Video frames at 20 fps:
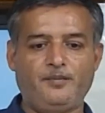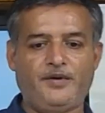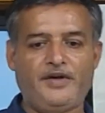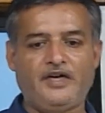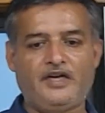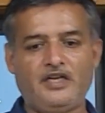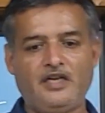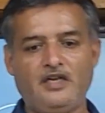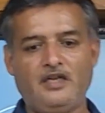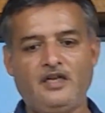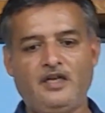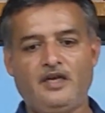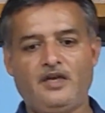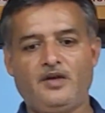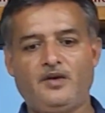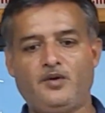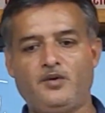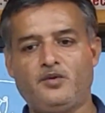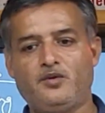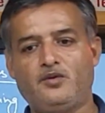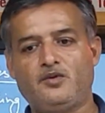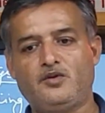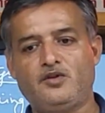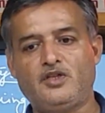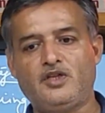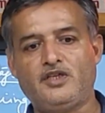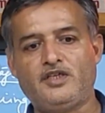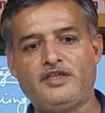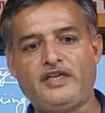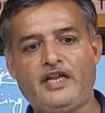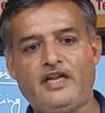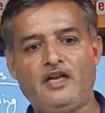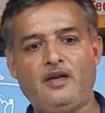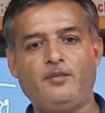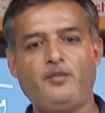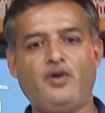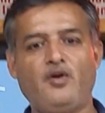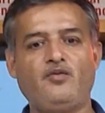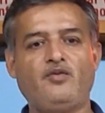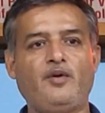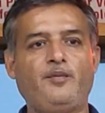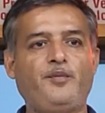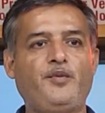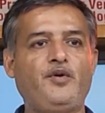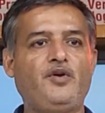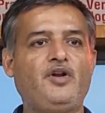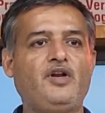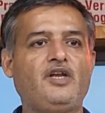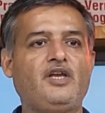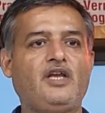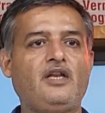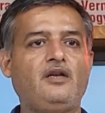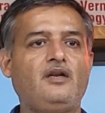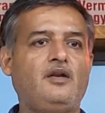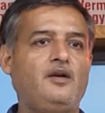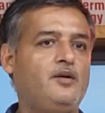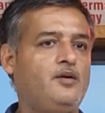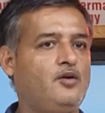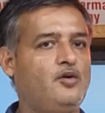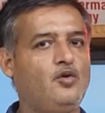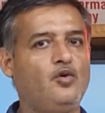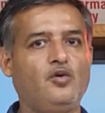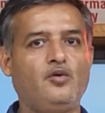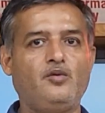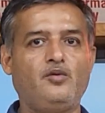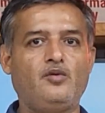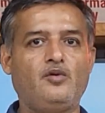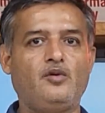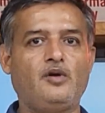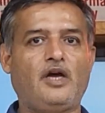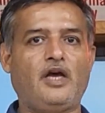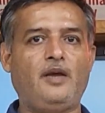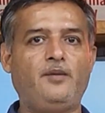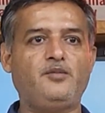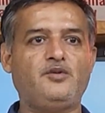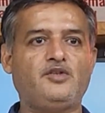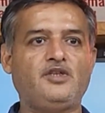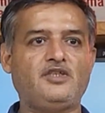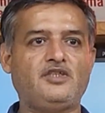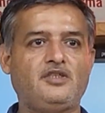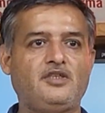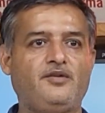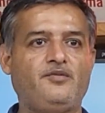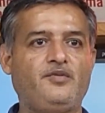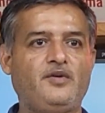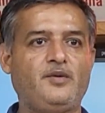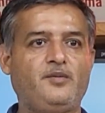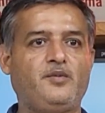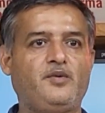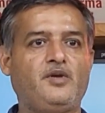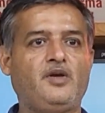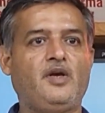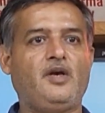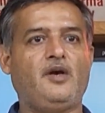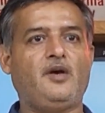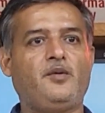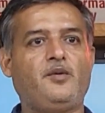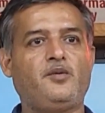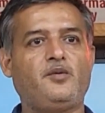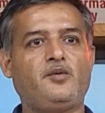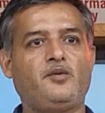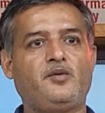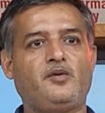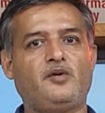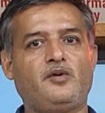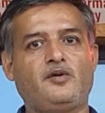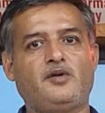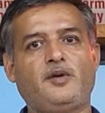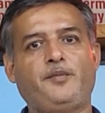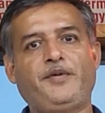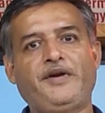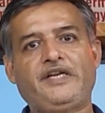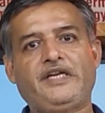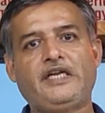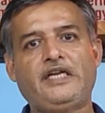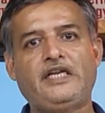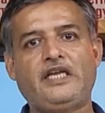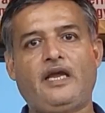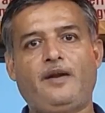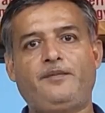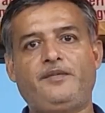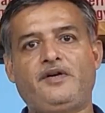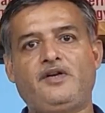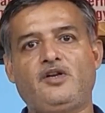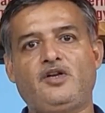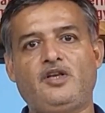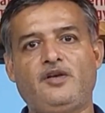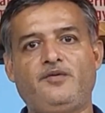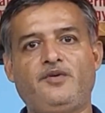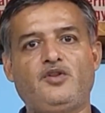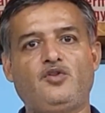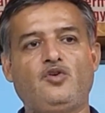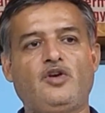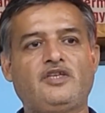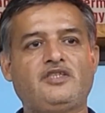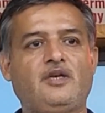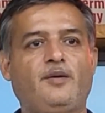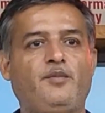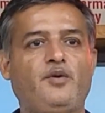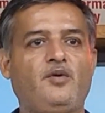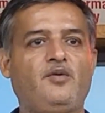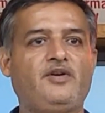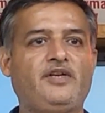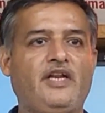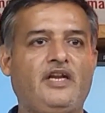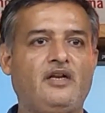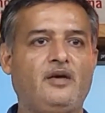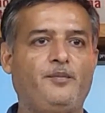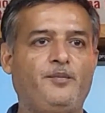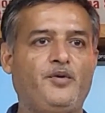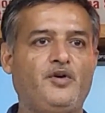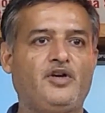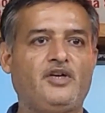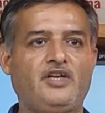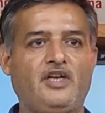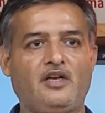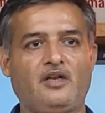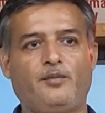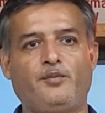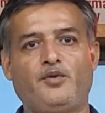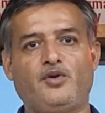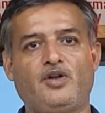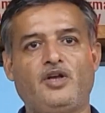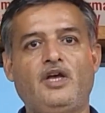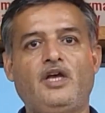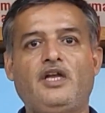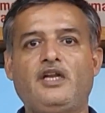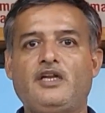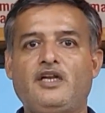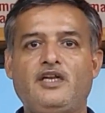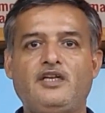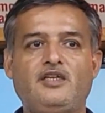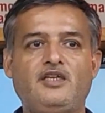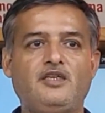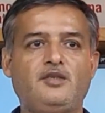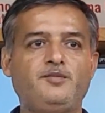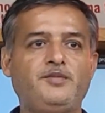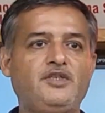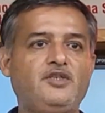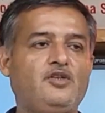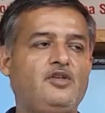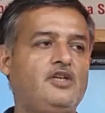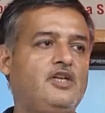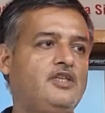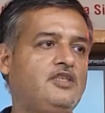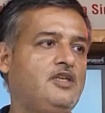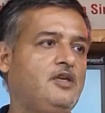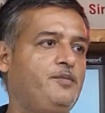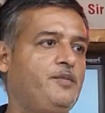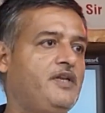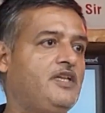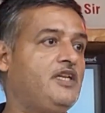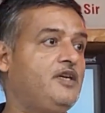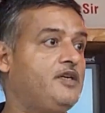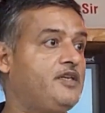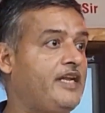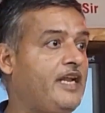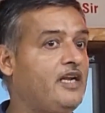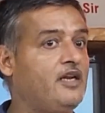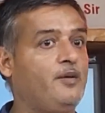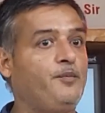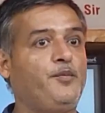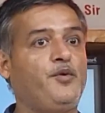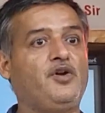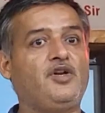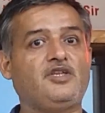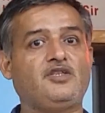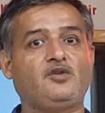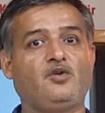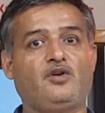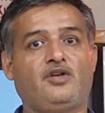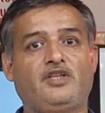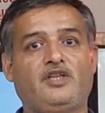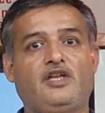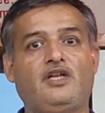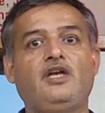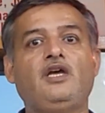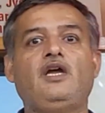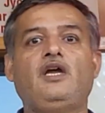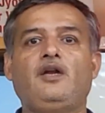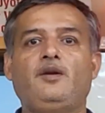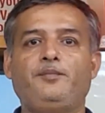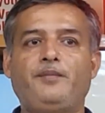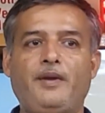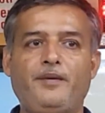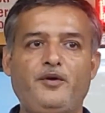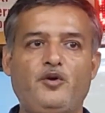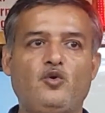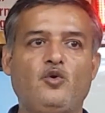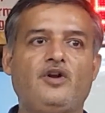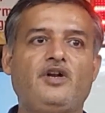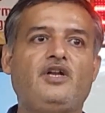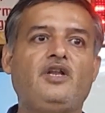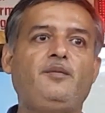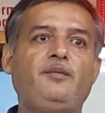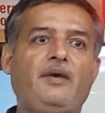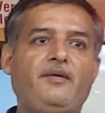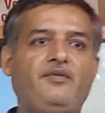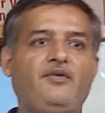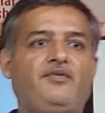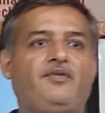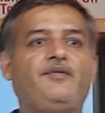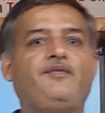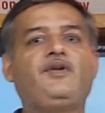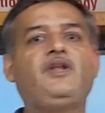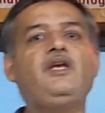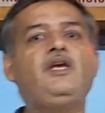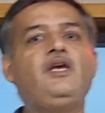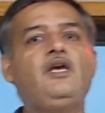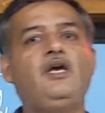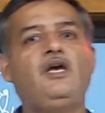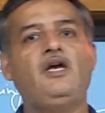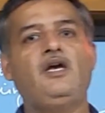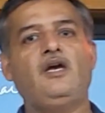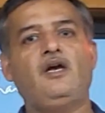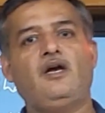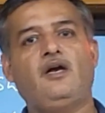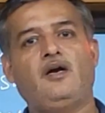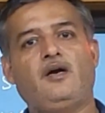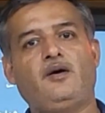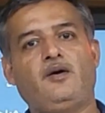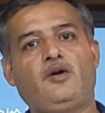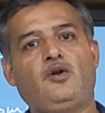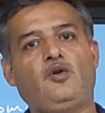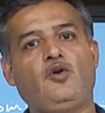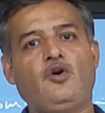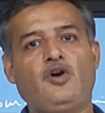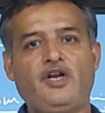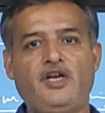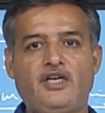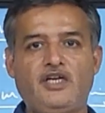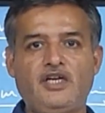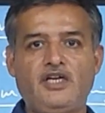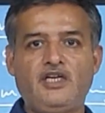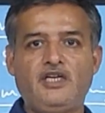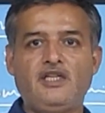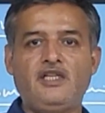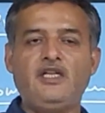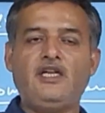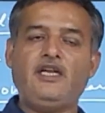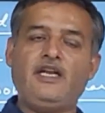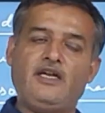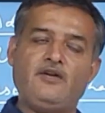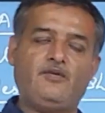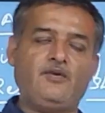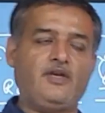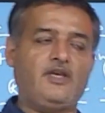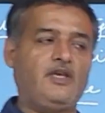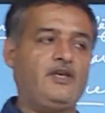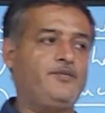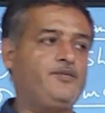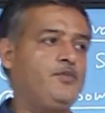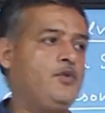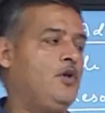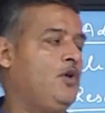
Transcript: printer, the 10 number of computer can, I am just repeatedly I am giving you example of 10 computer, 10 computer. It is, doesn't mean that 10 computers only there, maybe 20, maybe 50 located in the networking.